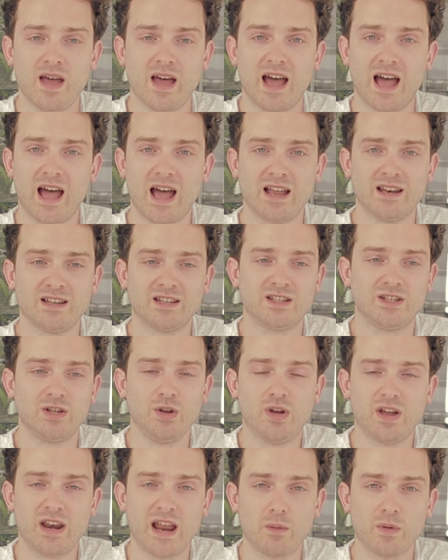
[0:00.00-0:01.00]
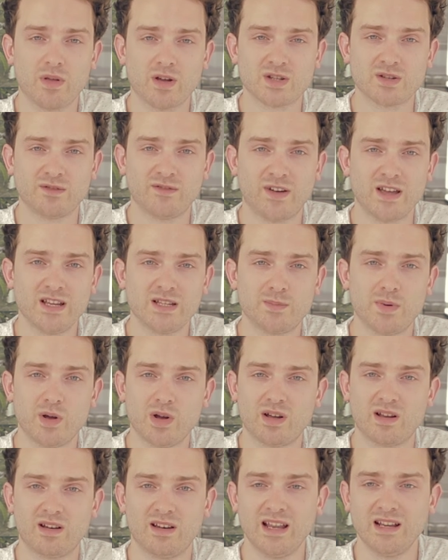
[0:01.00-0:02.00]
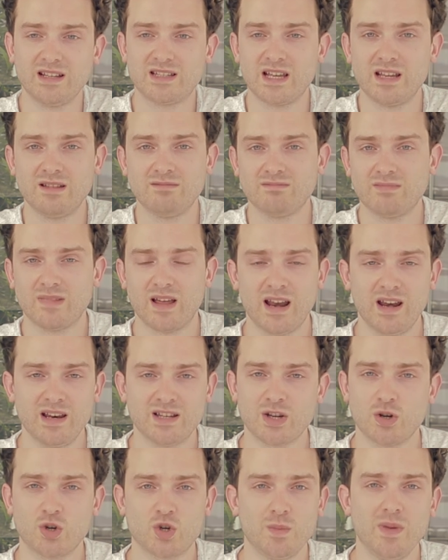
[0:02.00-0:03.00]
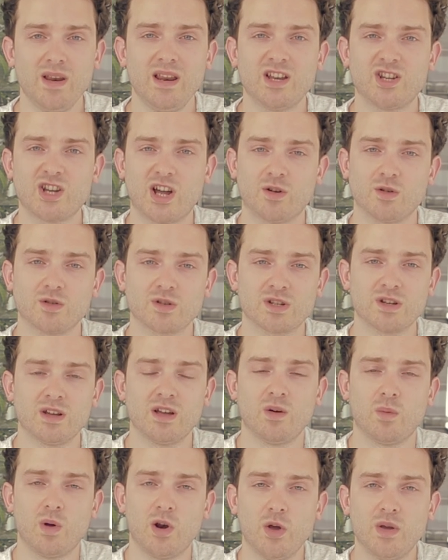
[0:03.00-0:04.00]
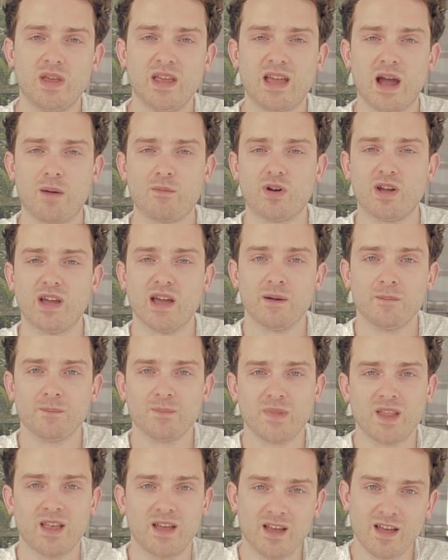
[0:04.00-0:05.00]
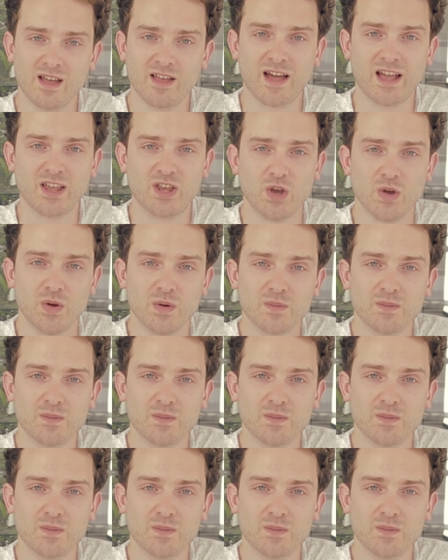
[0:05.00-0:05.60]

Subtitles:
and do connect with us on Facebook, LinkedIn, any social media channels for Loki Camera Gear. Thank you.